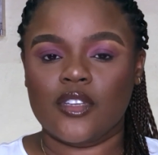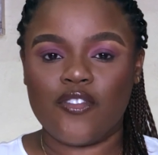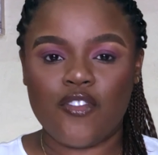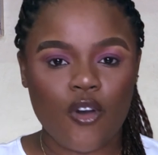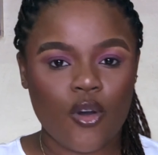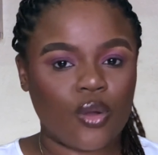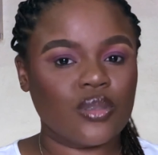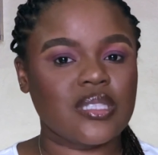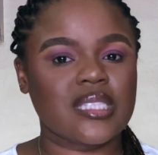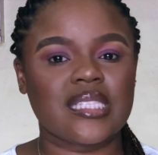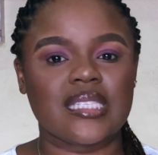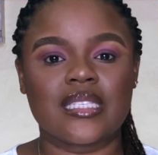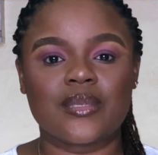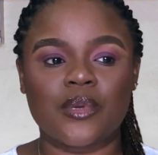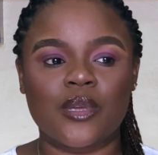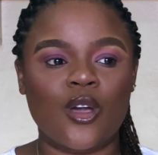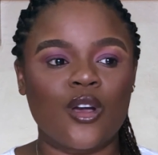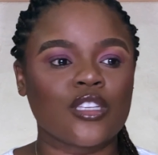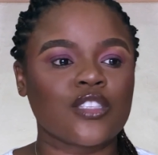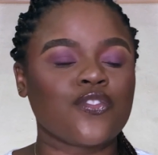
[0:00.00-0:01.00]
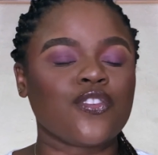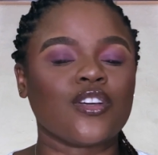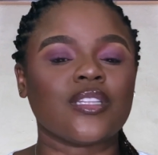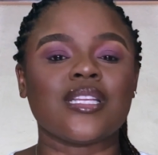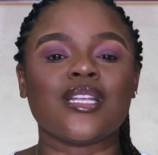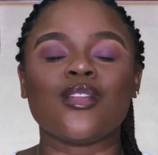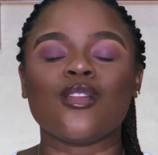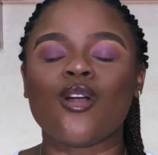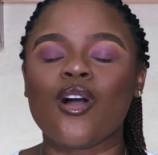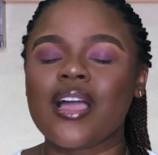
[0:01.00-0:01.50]
falsies, because for
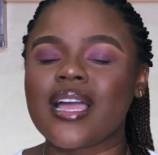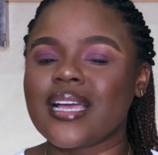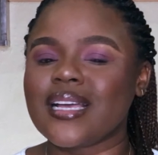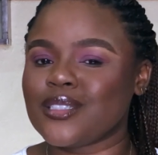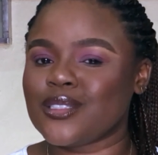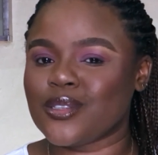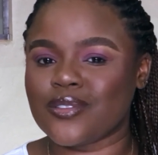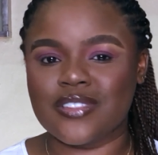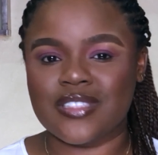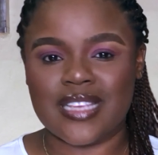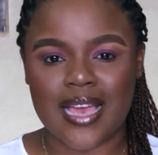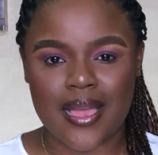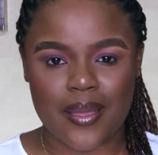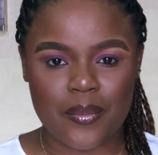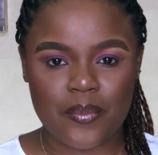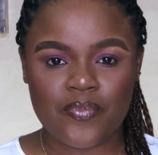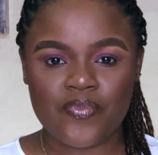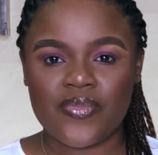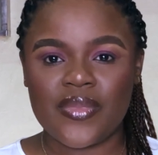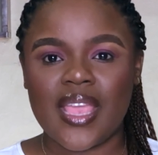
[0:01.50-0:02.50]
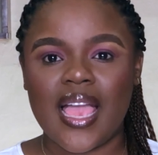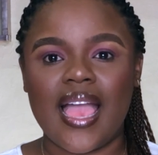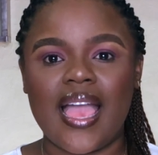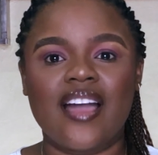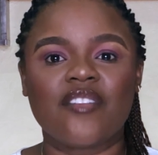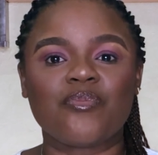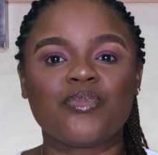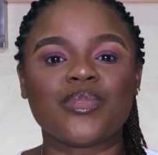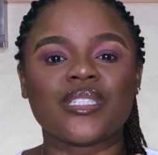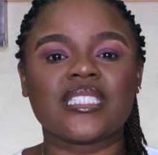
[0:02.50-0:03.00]
the longest of time I
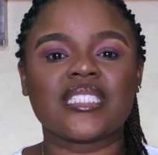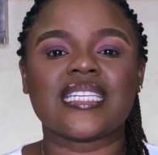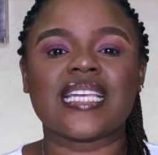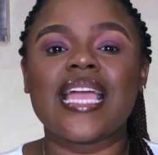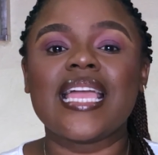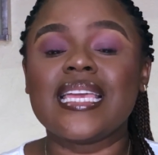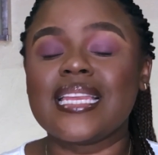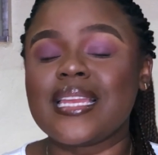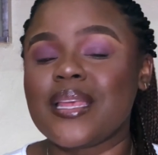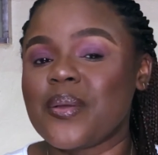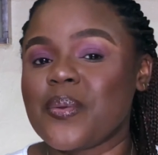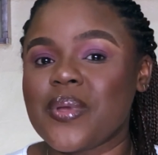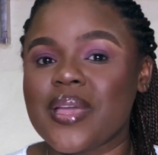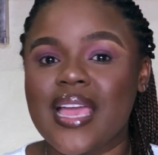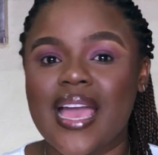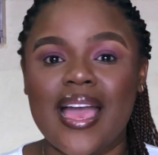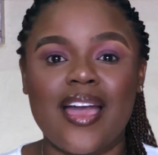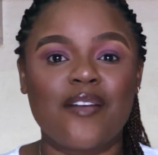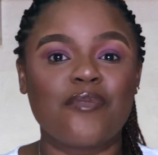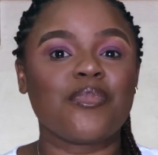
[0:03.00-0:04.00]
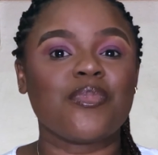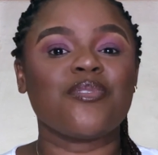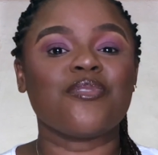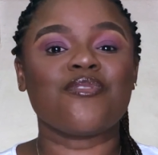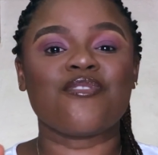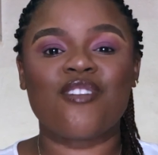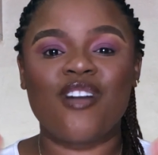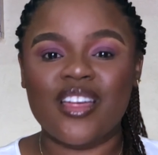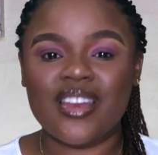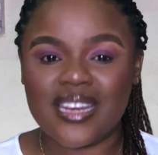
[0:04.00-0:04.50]
have been shying away, I have
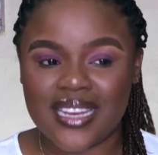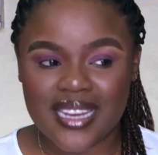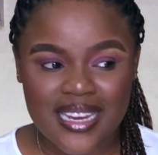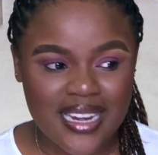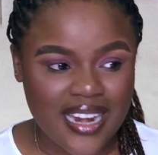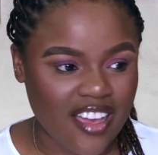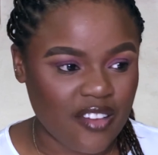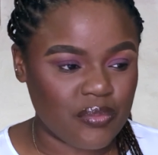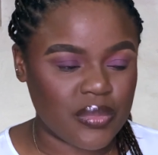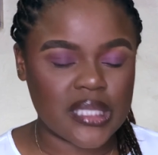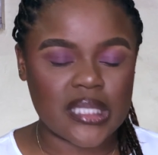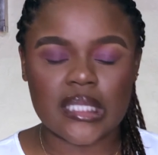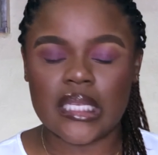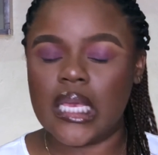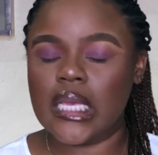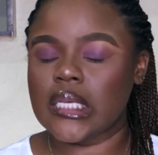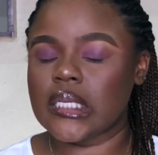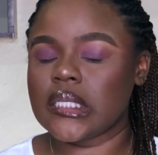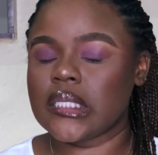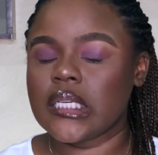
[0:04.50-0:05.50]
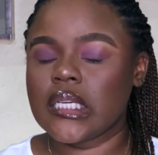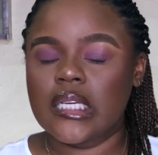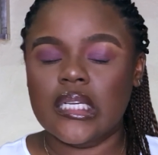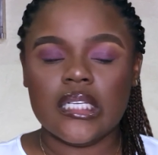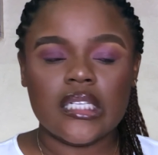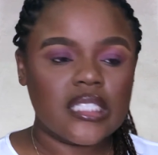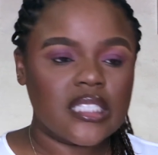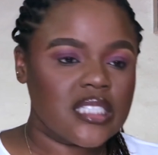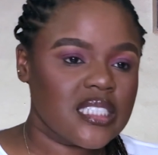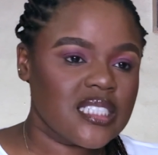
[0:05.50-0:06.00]
been running, I've been saying,
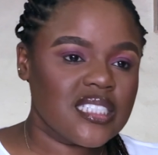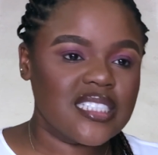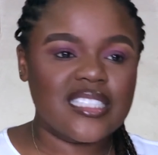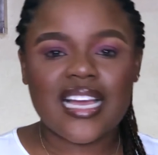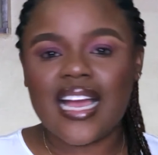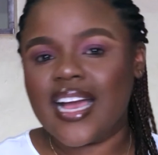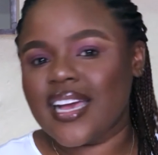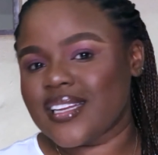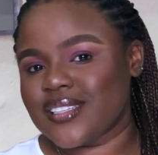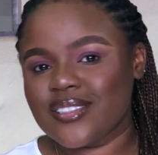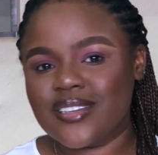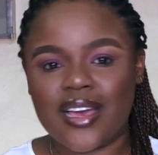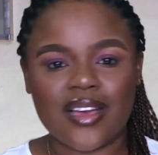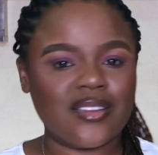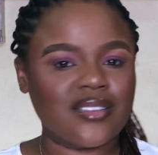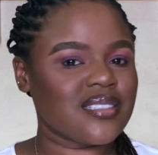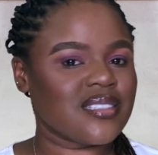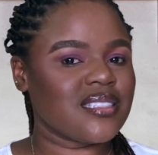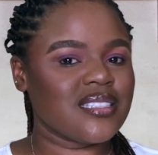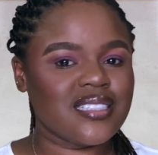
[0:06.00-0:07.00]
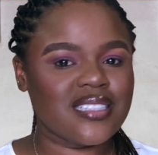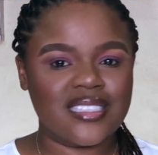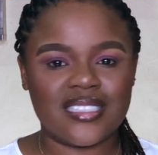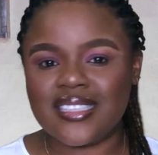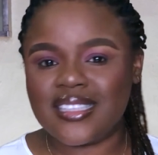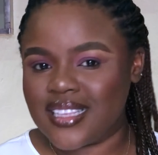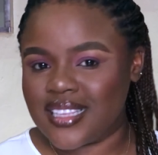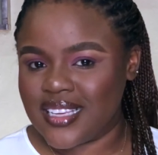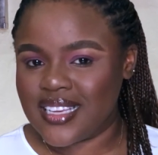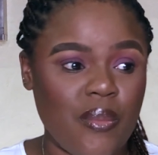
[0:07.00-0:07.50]
mm, I don't know how to do this
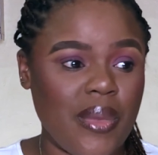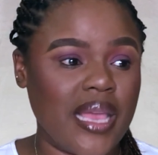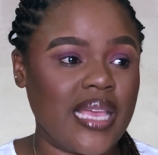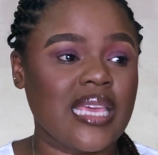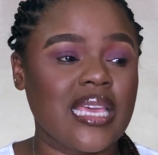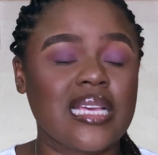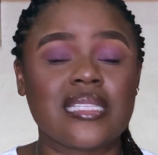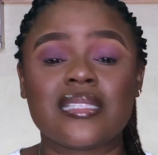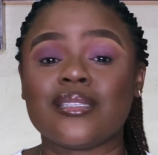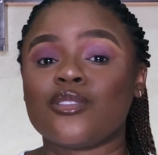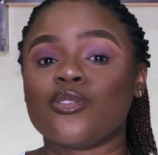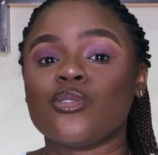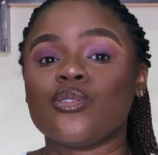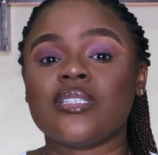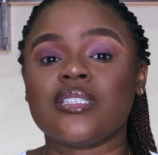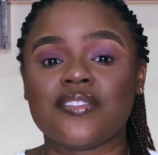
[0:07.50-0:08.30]
thing. My case is so